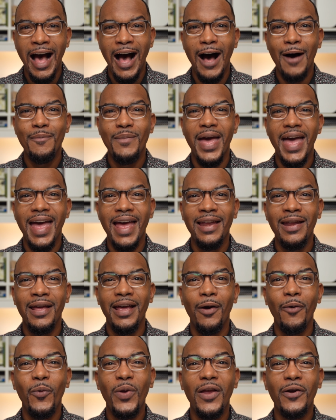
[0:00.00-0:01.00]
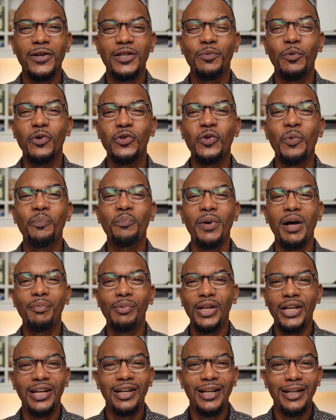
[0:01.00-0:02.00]
Amen. We are supposed to
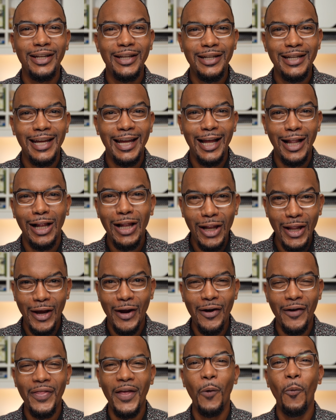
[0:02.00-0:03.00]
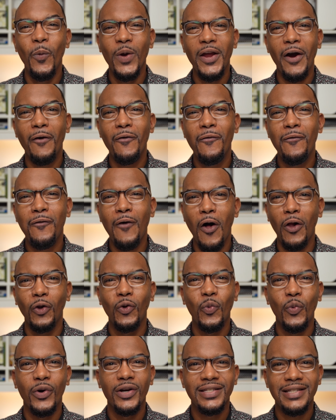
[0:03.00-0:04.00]
publicly declare that we are
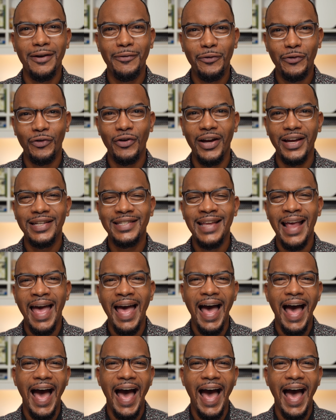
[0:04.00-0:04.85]
followers of Christ.